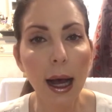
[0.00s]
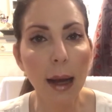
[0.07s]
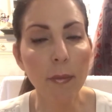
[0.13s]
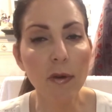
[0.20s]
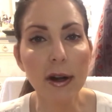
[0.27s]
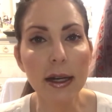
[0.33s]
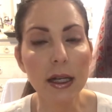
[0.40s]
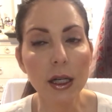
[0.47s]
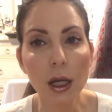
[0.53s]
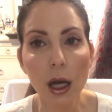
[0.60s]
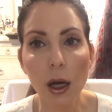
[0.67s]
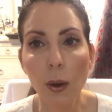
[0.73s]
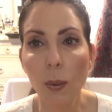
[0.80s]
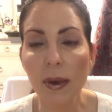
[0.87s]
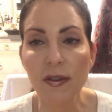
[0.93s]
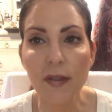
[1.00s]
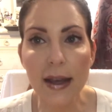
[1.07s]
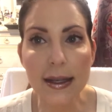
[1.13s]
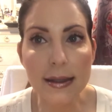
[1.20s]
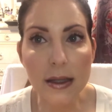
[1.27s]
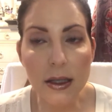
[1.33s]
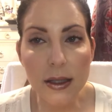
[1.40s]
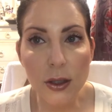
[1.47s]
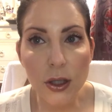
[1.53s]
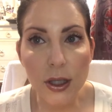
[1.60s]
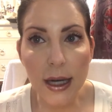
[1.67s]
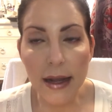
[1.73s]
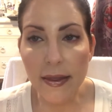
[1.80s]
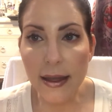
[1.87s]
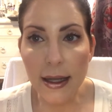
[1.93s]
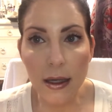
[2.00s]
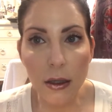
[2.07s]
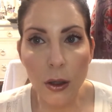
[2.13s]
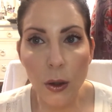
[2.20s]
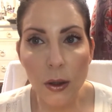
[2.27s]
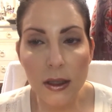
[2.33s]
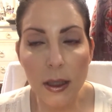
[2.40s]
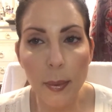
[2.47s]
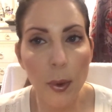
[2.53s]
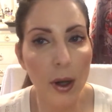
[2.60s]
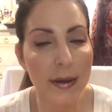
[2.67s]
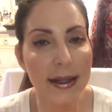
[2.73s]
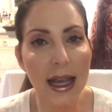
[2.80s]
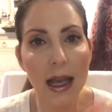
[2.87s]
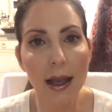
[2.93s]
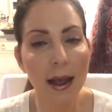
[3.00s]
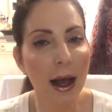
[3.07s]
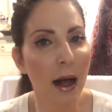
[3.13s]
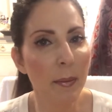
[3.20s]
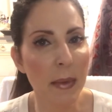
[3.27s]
I'm ready to go. My face looks good. I think it'll hold up all day.